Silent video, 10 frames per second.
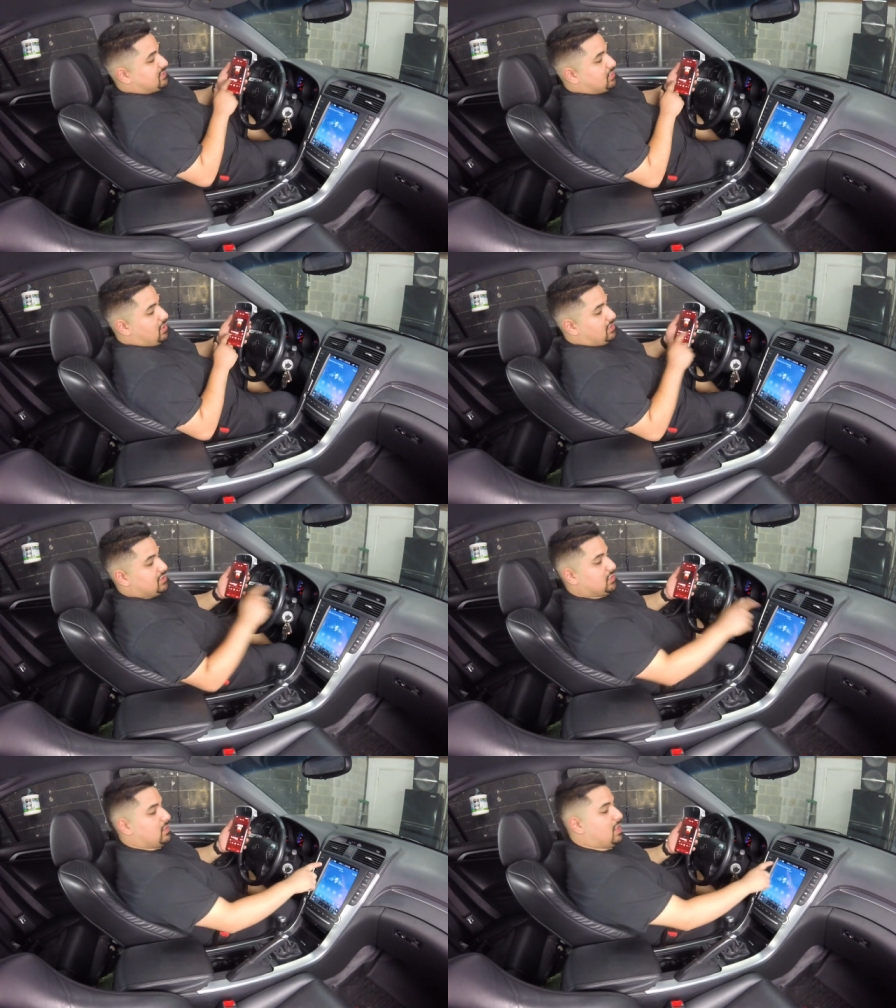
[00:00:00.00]
song
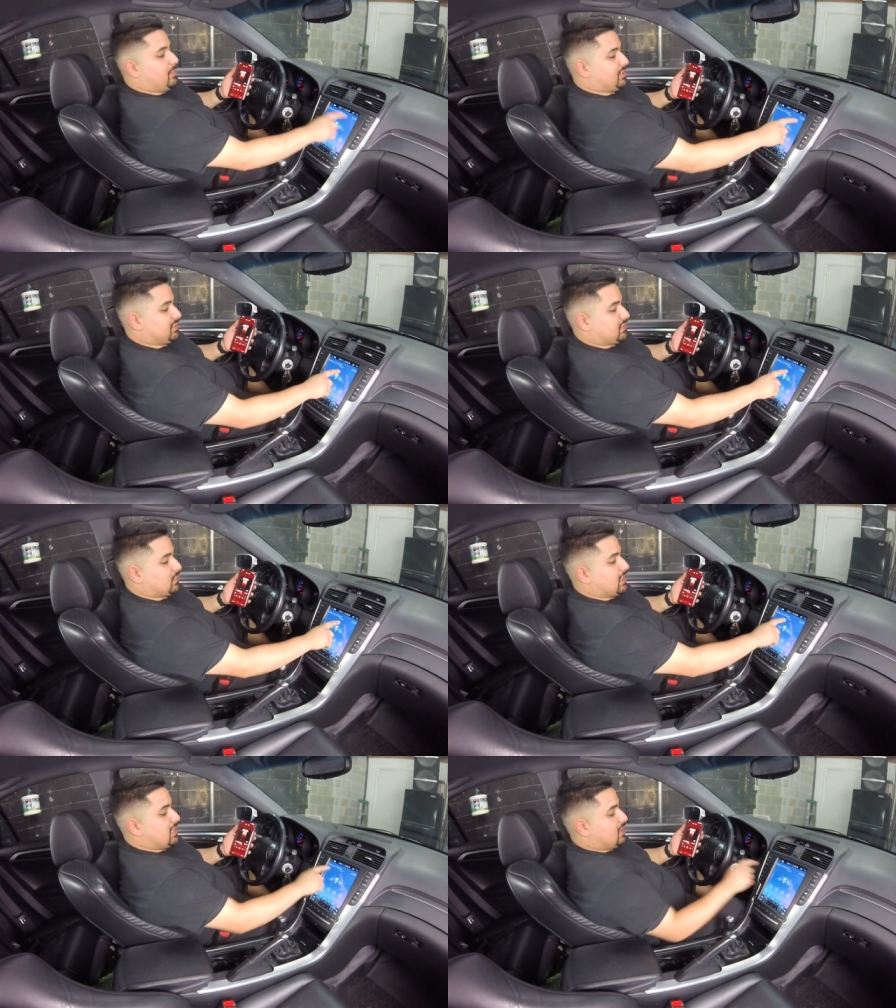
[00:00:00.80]
is showing up on the
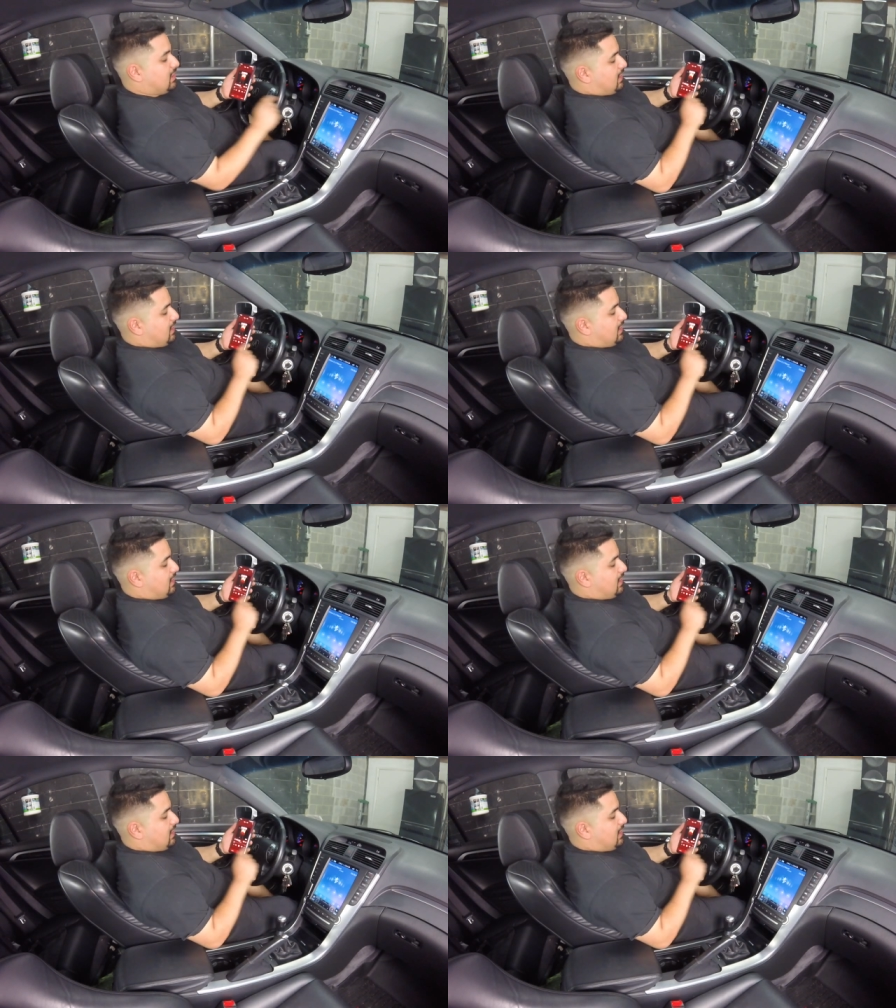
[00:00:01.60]
screen,